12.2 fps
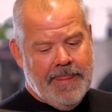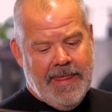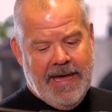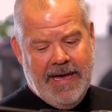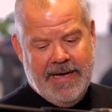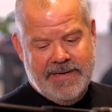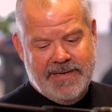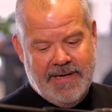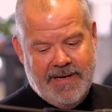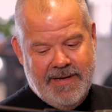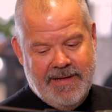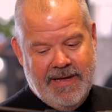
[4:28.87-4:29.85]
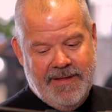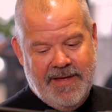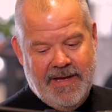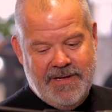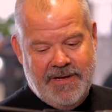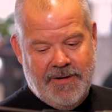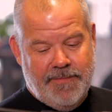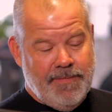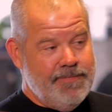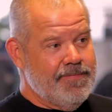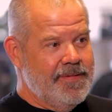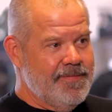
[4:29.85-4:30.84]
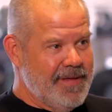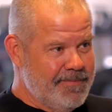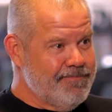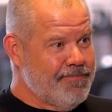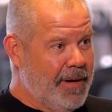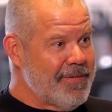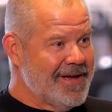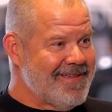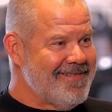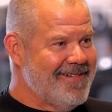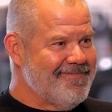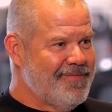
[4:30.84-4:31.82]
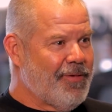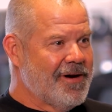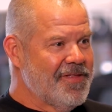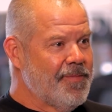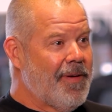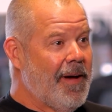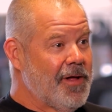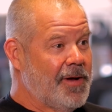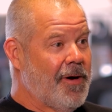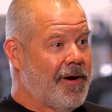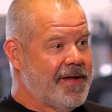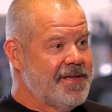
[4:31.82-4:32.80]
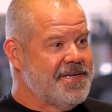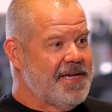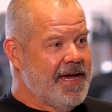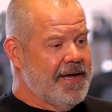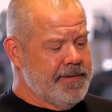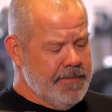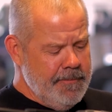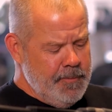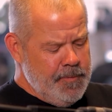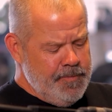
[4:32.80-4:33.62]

and then you're the public part of the public markets, and